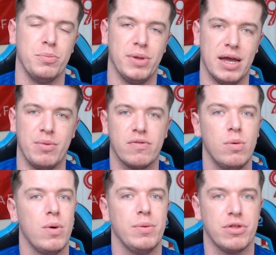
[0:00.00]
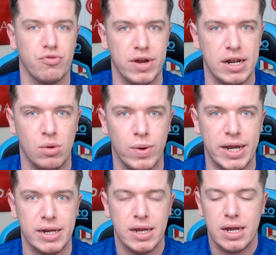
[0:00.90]
complain. We've come away with a 3-0
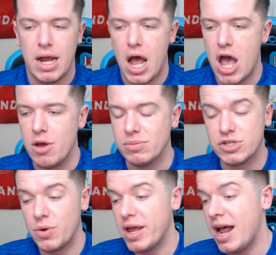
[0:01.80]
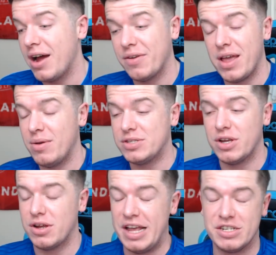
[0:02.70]
win. So, yeah,
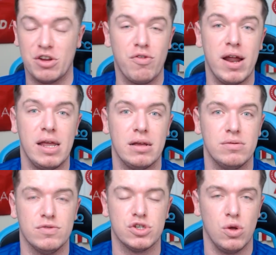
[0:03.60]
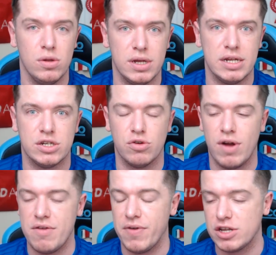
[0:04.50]
it's a great result. It's a
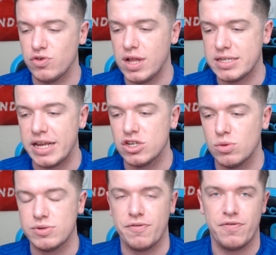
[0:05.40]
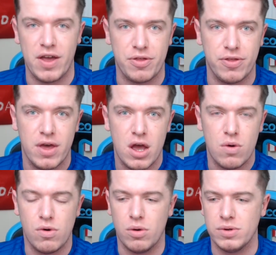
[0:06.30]
great victory. That takes us up to fifth.
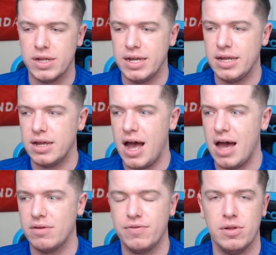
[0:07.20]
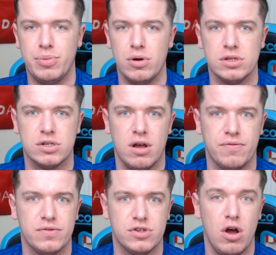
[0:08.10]
We're only a handful of points
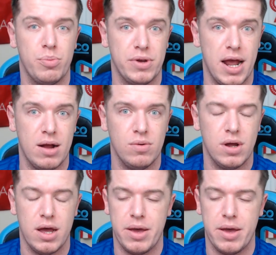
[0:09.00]
off the top now.